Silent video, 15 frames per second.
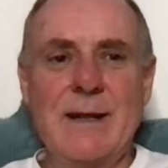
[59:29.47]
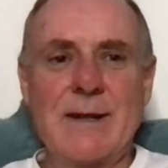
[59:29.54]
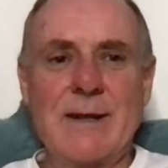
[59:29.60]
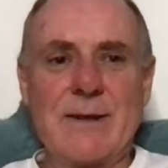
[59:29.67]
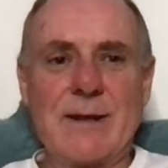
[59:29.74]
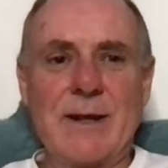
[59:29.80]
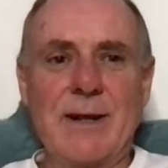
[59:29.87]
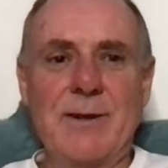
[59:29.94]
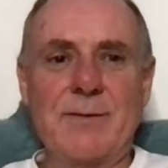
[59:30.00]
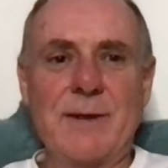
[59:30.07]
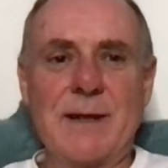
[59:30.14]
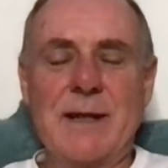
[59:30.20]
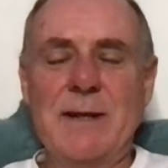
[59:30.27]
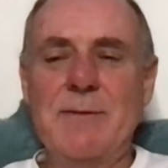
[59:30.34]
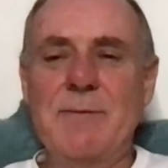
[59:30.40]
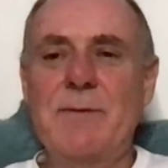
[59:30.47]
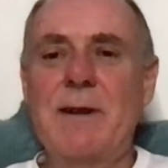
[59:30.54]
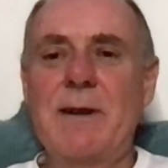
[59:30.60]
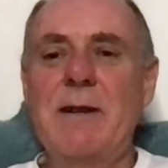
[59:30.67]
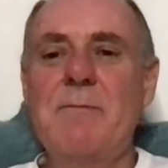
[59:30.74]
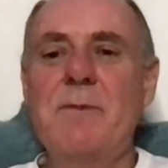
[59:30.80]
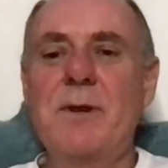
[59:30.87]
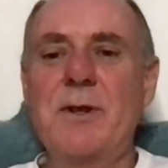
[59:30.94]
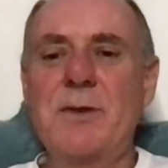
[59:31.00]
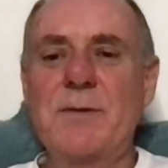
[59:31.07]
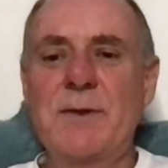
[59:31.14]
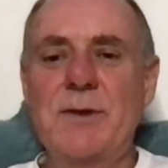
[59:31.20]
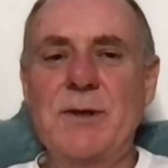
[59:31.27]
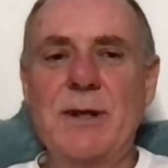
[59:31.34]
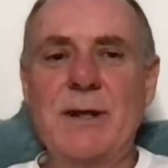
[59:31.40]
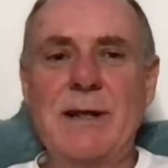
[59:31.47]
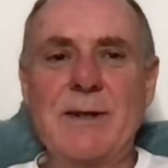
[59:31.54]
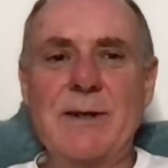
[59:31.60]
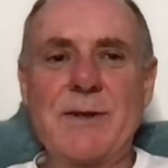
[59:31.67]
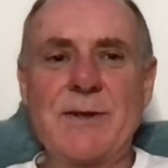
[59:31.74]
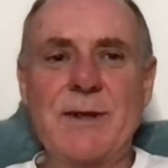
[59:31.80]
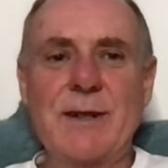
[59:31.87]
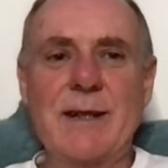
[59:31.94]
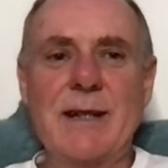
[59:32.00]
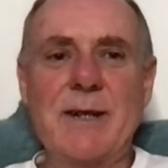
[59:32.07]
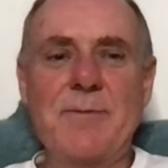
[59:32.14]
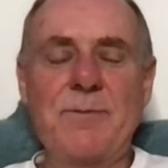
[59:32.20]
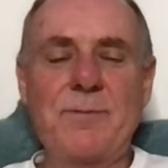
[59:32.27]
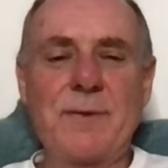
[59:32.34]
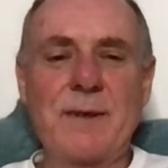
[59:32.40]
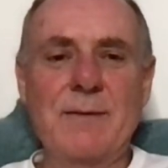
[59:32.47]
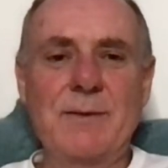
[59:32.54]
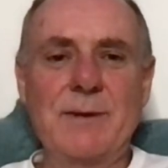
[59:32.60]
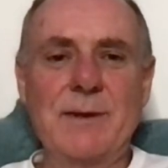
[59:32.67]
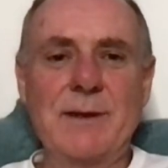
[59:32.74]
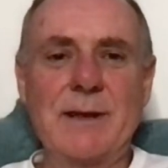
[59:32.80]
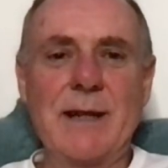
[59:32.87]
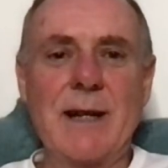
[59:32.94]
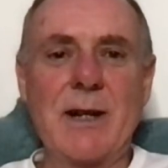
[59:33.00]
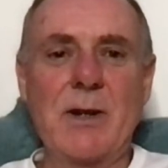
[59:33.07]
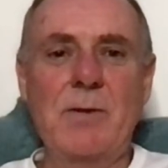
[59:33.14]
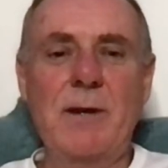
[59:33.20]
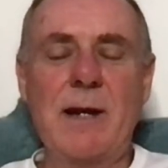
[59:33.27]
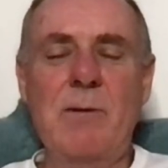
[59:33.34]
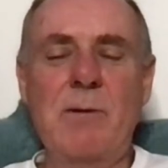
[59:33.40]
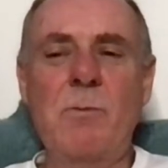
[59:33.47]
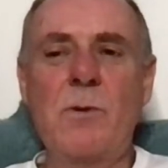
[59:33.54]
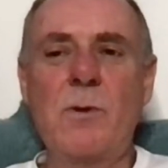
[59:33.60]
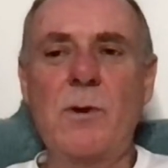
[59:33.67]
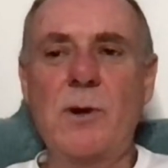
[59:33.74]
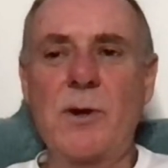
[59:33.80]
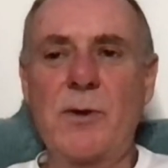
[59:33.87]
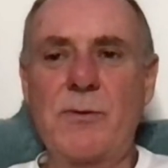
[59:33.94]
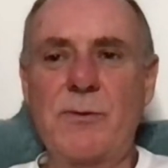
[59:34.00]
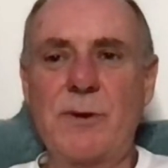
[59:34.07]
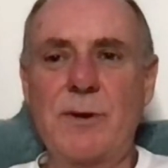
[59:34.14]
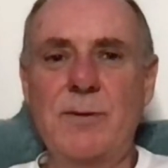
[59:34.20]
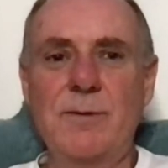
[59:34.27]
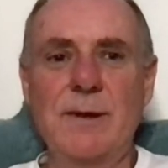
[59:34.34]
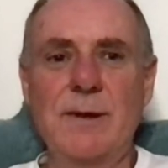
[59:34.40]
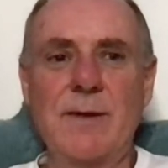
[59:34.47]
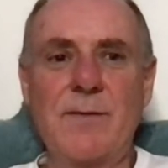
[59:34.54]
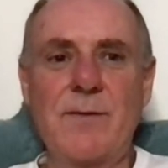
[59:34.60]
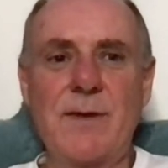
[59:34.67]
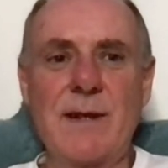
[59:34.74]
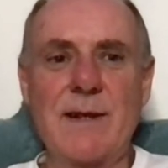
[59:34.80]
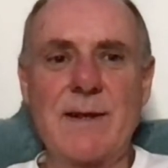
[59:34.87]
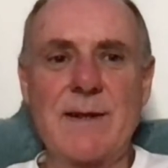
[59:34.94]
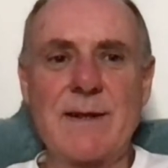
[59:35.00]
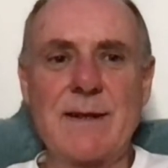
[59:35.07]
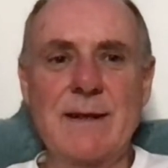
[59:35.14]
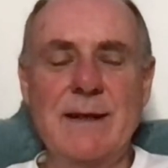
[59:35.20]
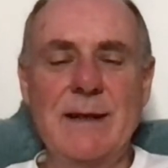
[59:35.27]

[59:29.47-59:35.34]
So thank you very much for joining us tonight for the quick walkthrough of this